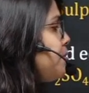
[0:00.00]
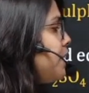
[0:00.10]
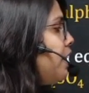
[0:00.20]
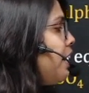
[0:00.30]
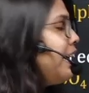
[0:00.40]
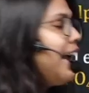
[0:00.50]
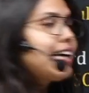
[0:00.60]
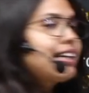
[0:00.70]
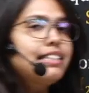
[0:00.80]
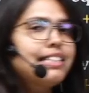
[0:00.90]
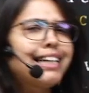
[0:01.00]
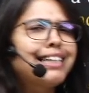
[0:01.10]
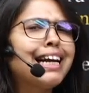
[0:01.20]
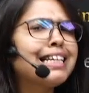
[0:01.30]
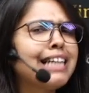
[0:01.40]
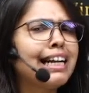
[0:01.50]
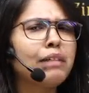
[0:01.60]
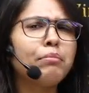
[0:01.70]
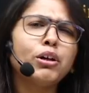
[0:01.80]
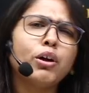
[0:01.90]
the reactant side. That is nothing but
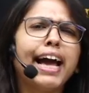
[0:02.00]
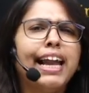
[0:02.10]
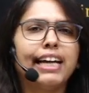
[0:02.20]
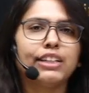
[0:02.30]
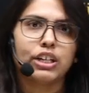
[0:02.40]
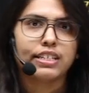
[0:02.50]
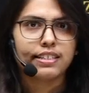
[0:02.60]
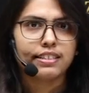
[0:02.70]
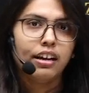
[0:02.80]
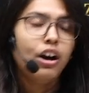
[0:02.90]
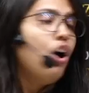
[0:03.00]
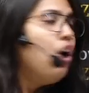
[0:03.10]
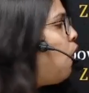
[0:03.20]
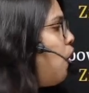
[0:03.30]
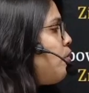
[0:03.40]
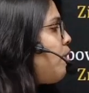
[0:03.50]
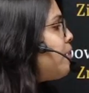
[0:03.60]
your LHS. Alright.